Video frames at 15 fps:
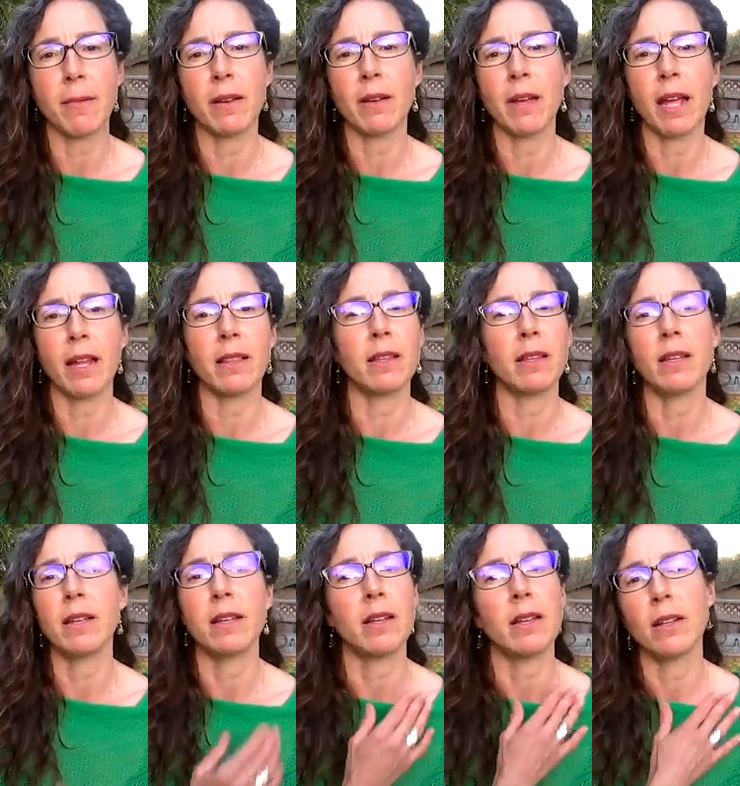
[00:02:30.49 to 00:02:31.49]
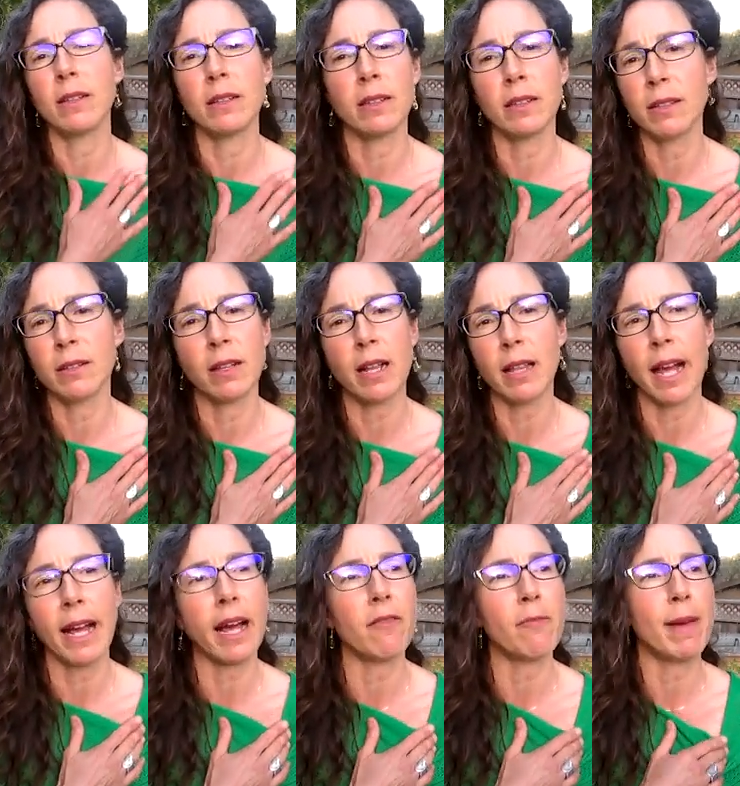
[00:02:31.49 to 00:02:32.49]
And
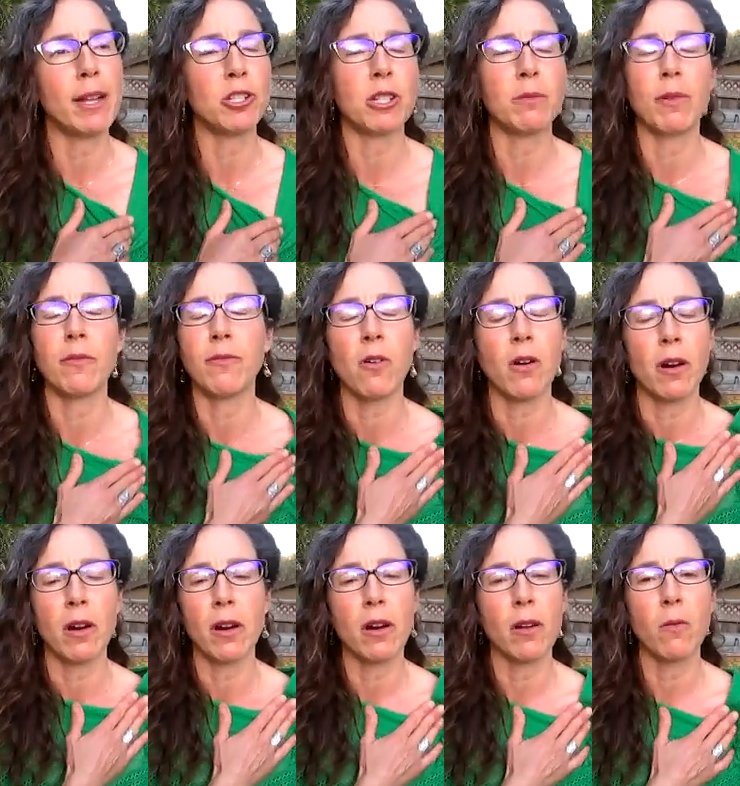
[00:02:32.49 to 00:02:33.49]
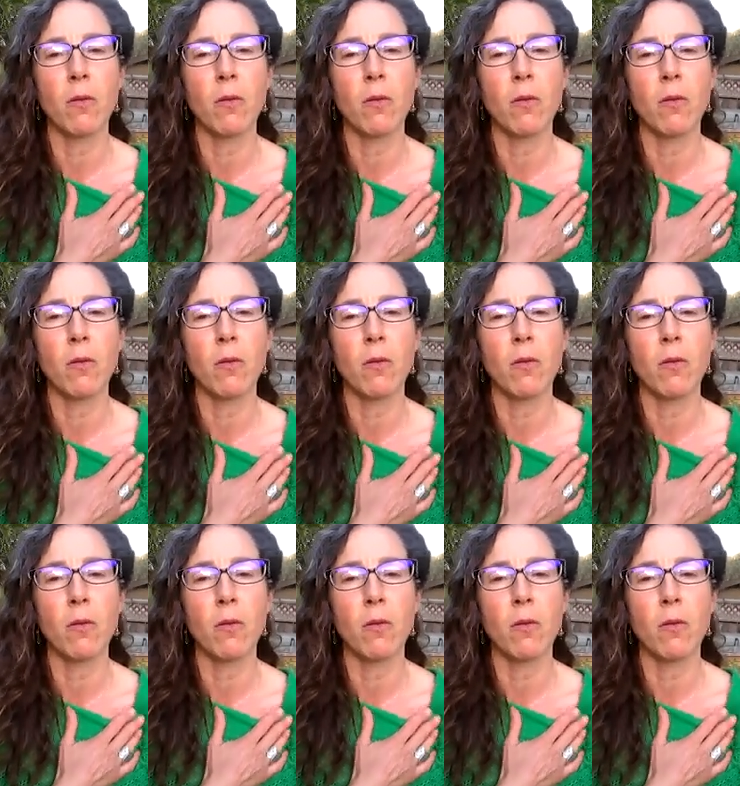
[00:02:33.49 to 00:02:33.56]
like I've mentioned before,